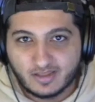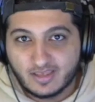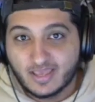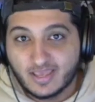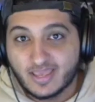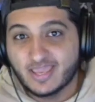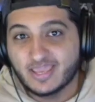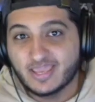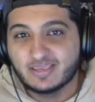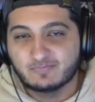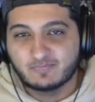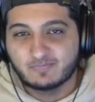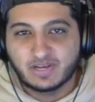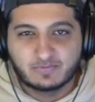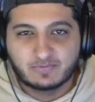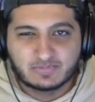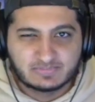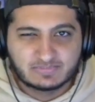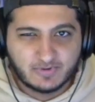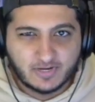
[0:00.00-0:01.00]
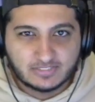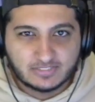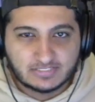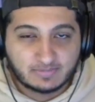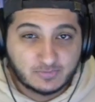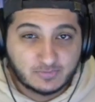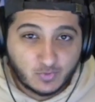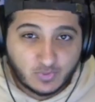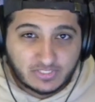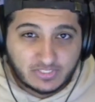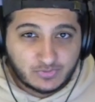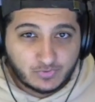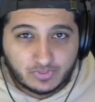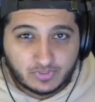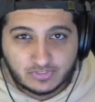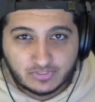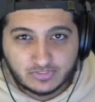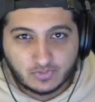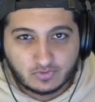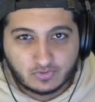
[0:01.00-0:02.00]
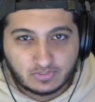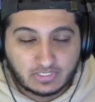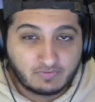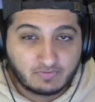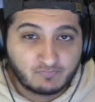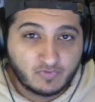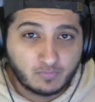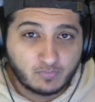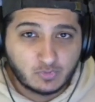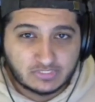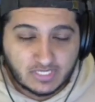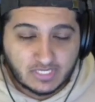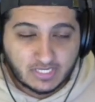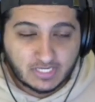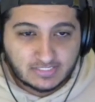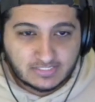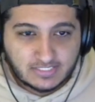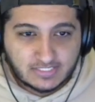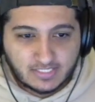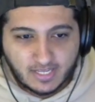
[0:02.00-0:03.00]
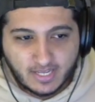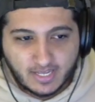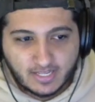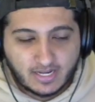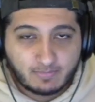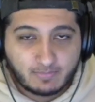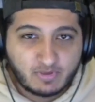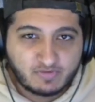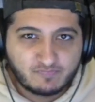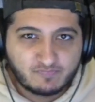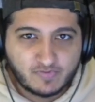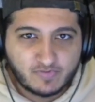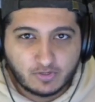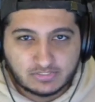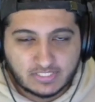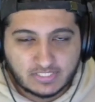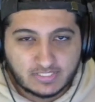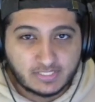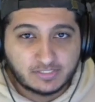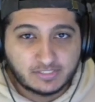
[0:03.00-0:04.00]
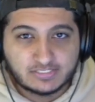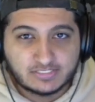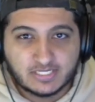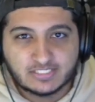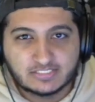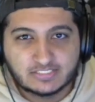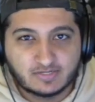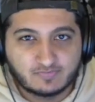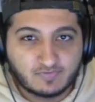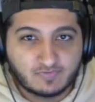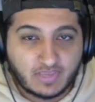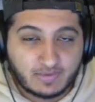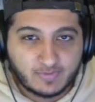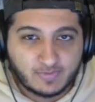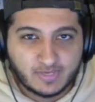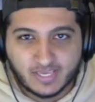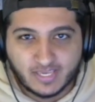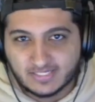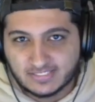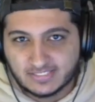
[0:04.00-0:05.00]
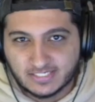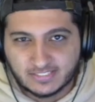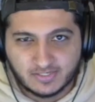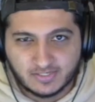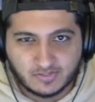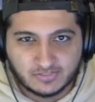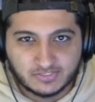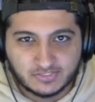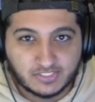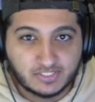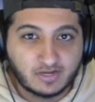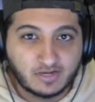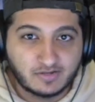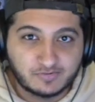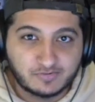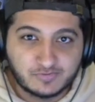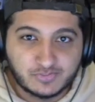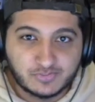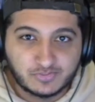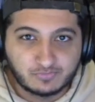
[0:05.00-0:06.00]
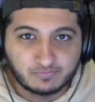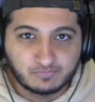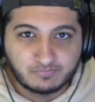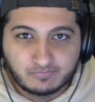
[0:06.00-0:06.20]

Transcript: Hey, my name is Muaaz. I'm twenty-two years old and I'm from Wisconsin, and I make videos at the intersection of gaming and technology on YouTube.